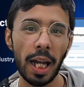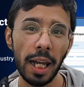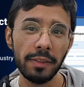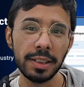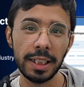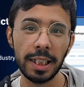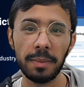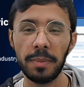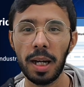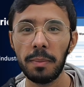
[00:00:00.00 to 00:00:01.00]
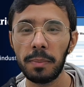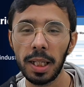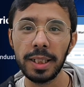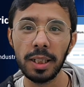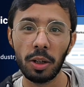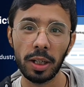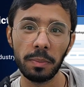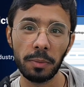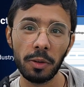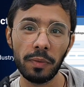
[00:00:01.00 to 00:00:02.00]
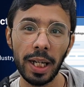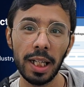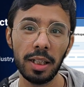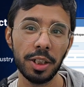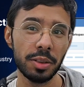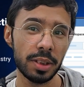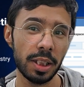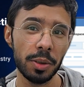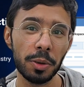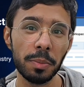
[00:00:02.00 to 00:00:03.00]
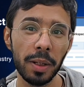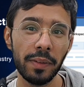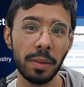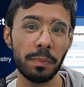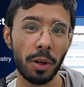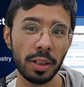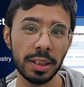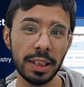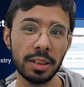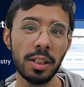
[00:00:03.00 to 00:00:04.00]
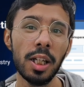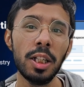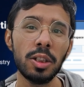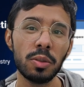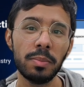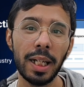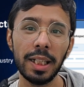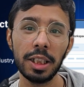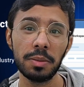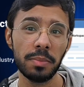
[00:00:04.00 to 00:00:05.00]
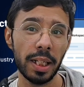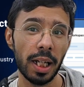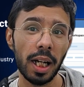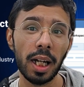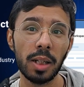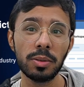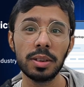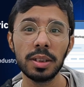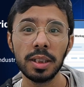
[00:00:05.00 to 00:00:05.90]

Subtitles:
I will set up a multi-login profile using NodeMaven Proxies to manage my accounts